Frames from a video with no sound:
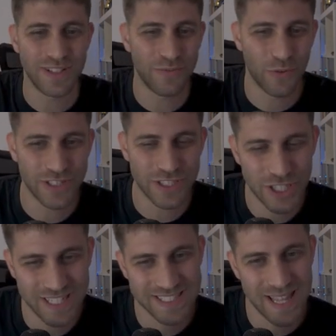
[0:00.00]
d4 is
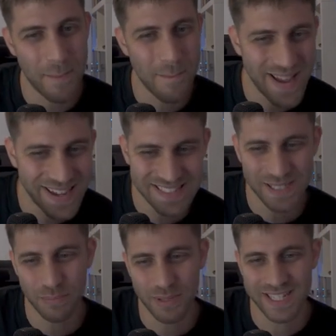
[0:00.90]
just
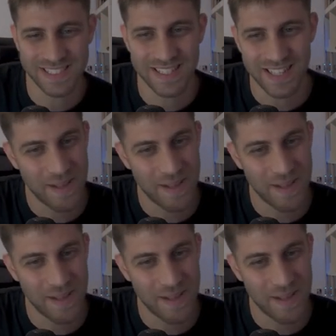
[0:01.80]
amazing placed.